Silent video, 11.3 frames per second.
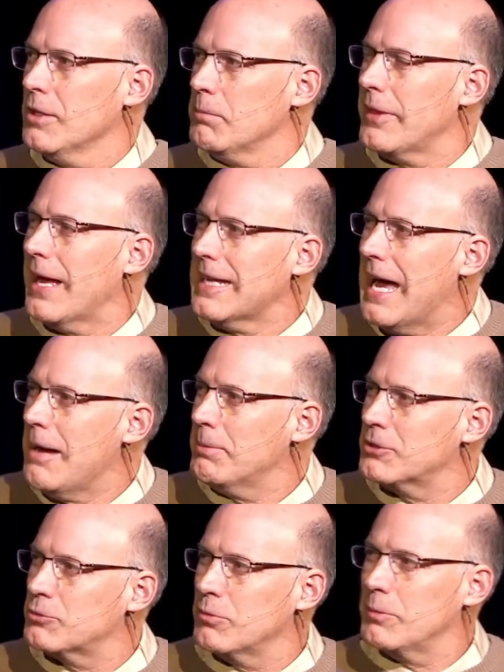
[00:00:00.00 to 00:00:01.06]
But that
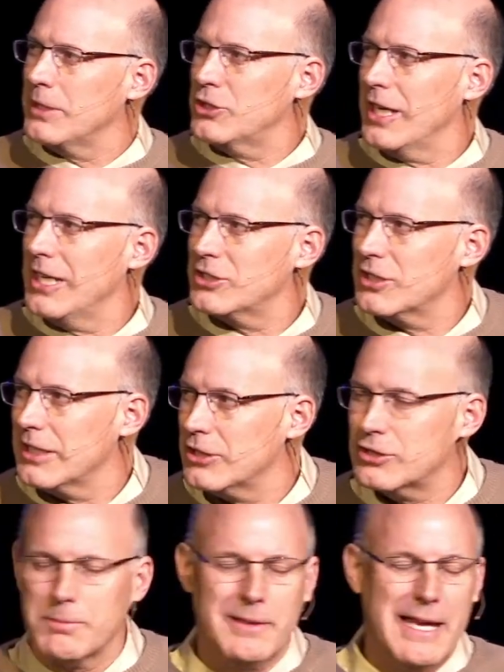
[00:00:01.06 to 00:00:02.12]
happens when we change in
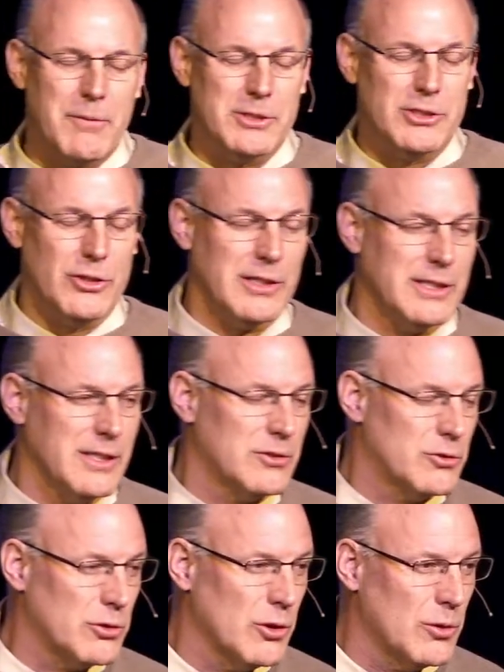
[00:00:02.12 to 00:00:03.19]
leadership, and that was certainly
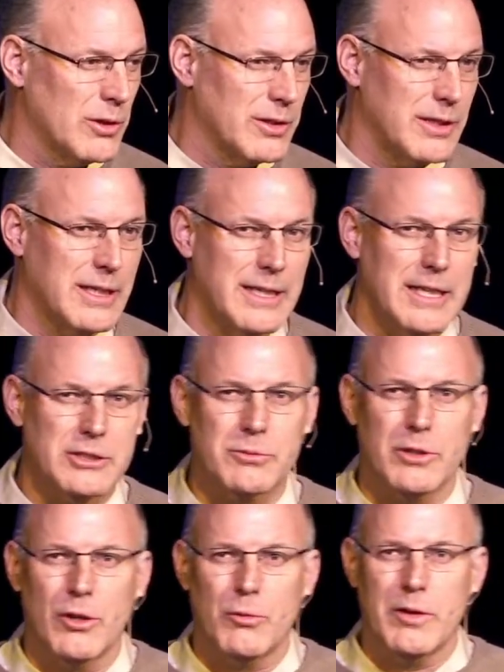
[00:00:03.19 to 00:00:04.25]
true in Israel.